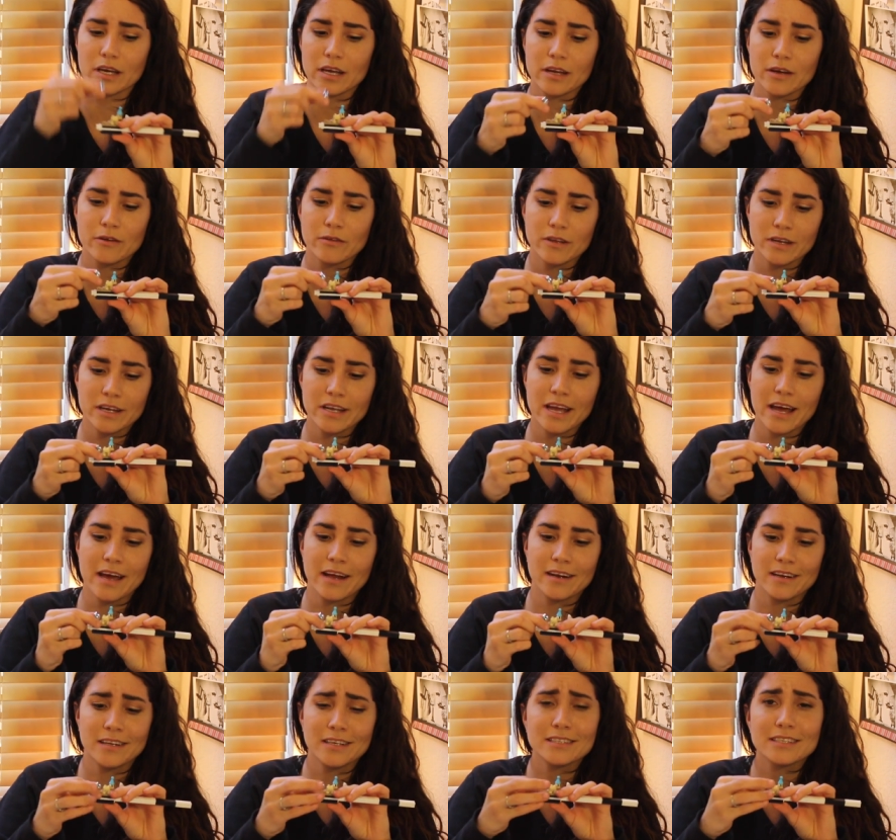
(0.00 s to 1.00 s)
Lego that he
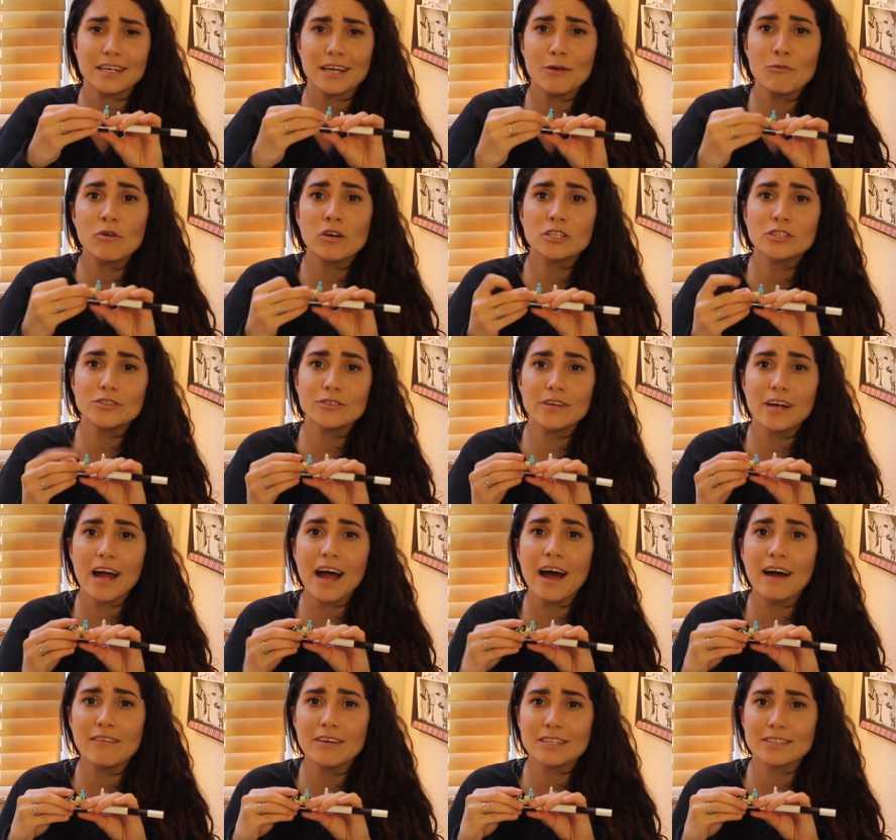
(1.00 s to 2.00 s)
had, and he's like, I want you to
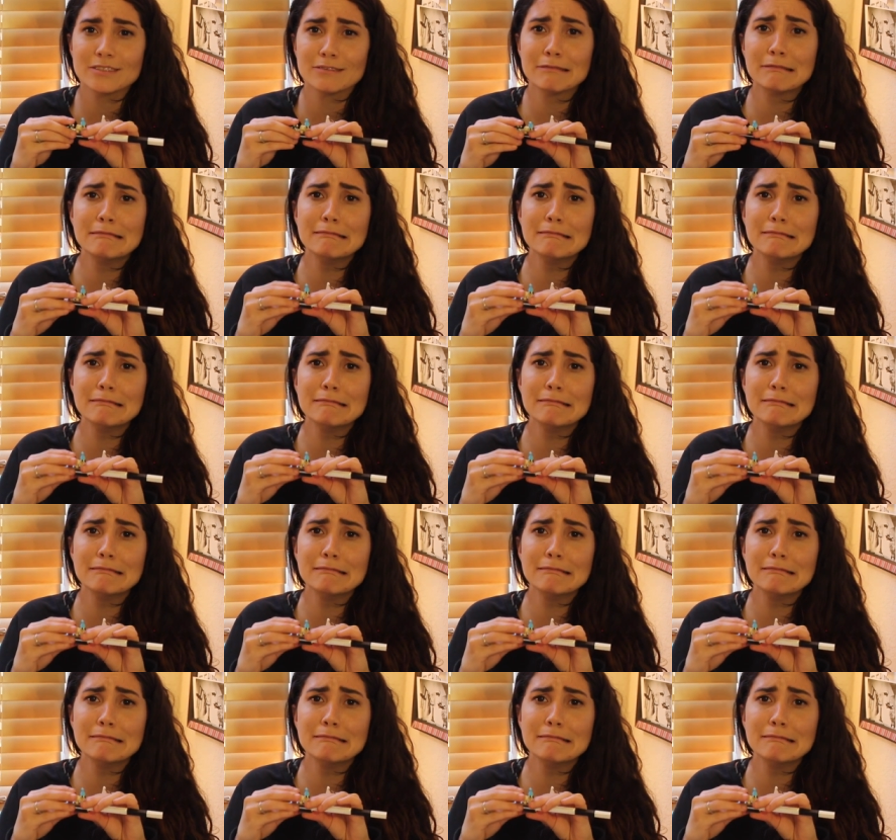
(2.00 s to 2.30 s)
have it.